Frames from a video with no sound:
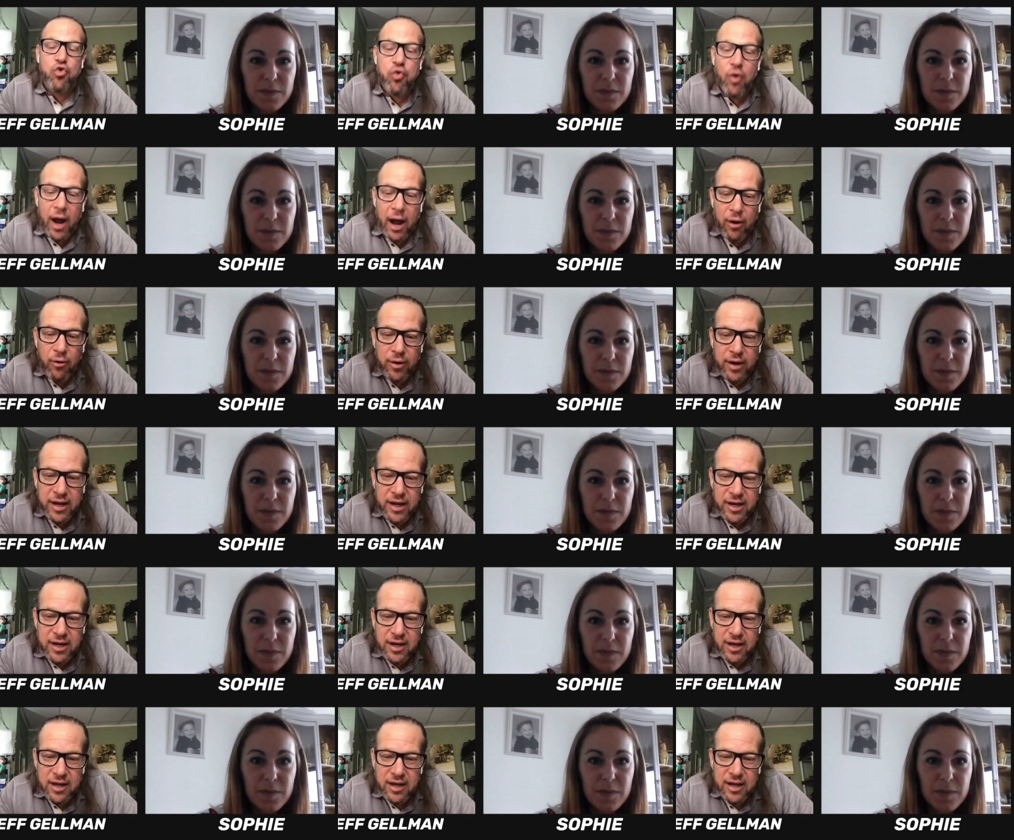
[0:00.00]

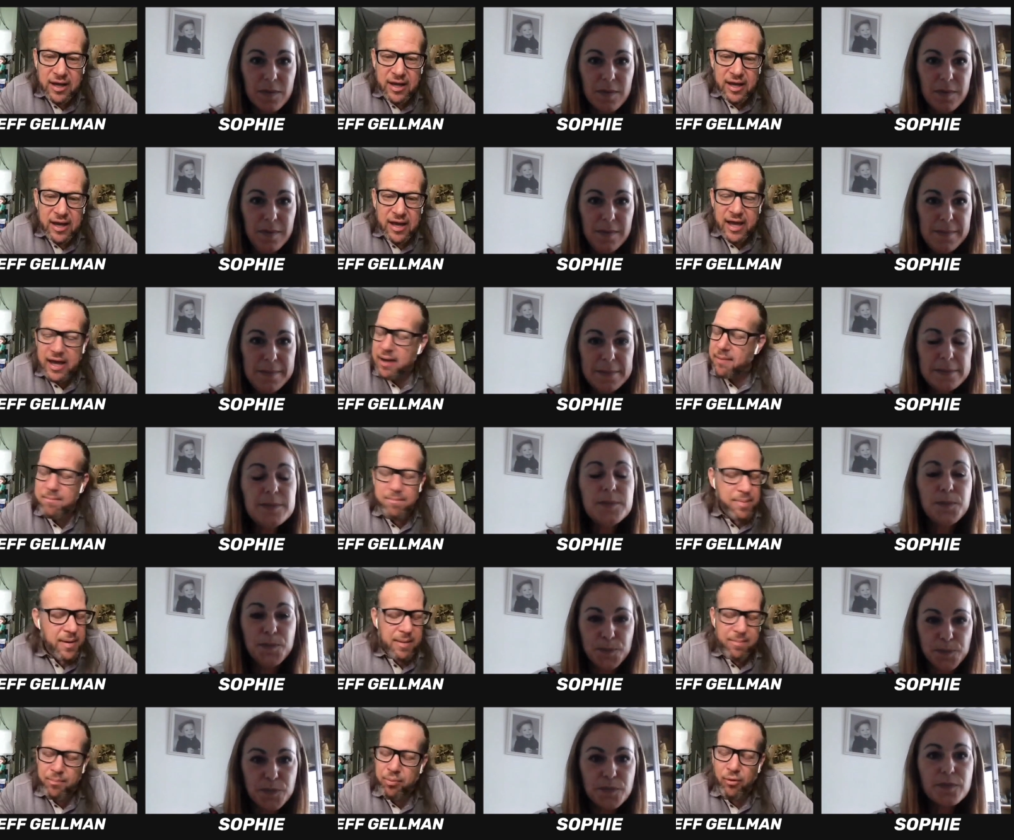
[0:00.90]
Speaker 1: crowded,
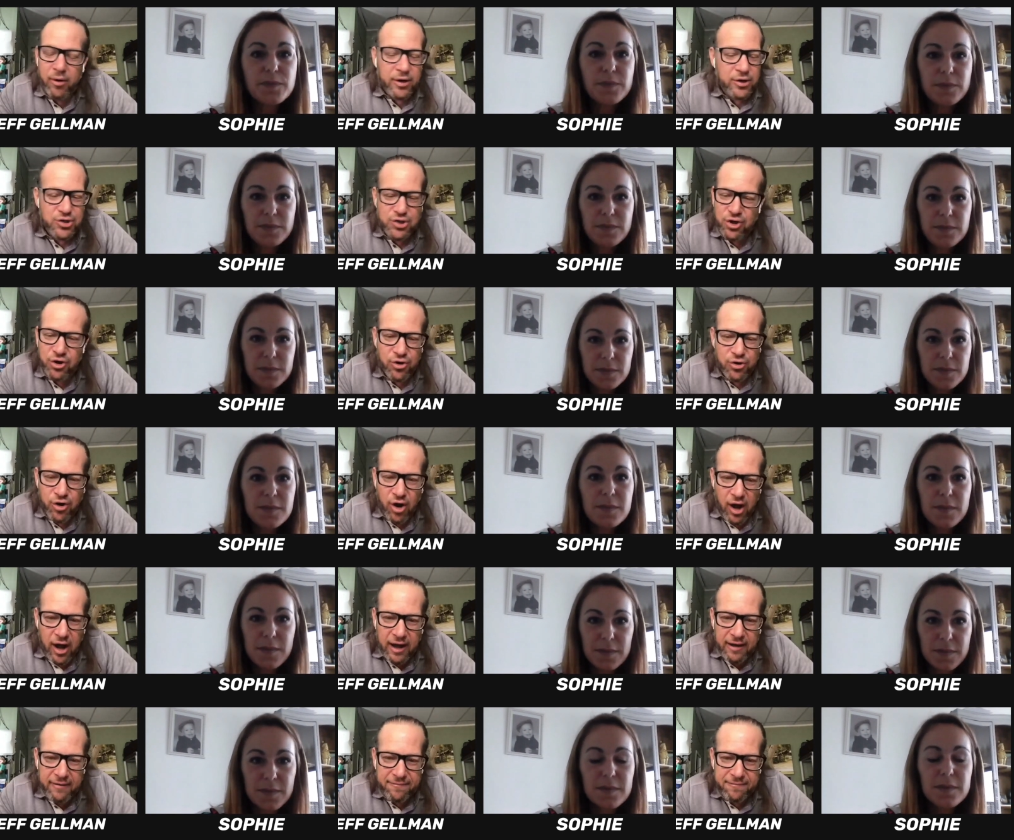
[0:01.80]
people are turned
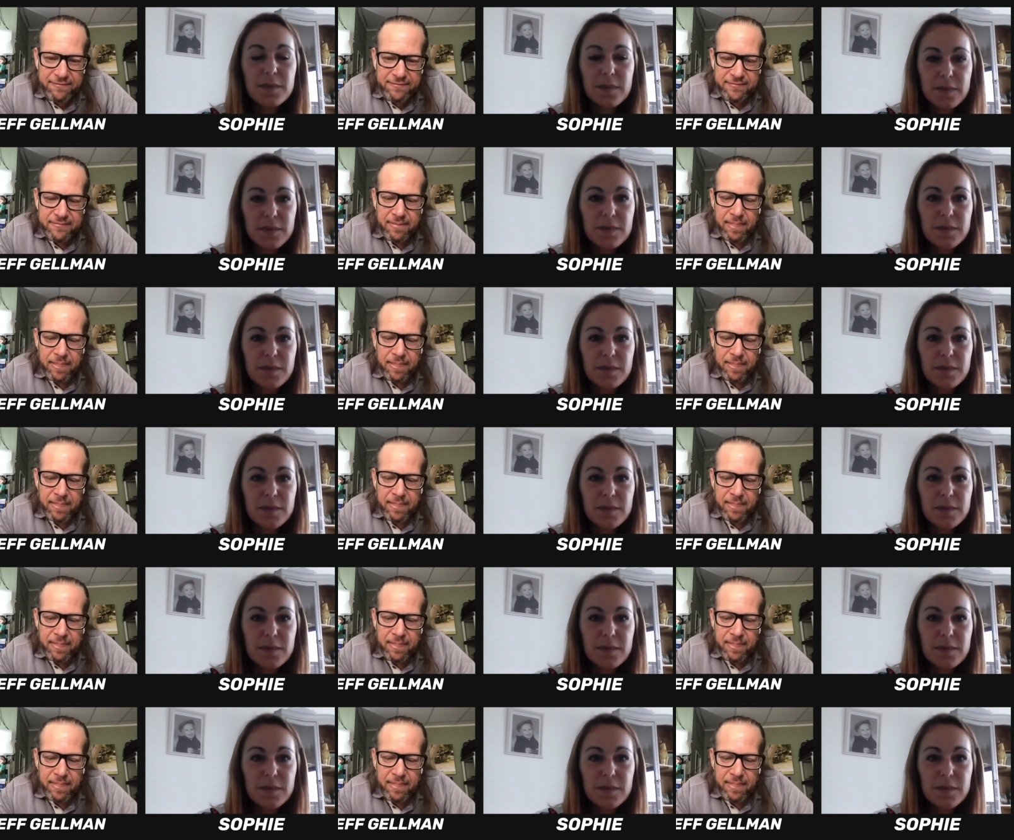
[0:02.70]
off.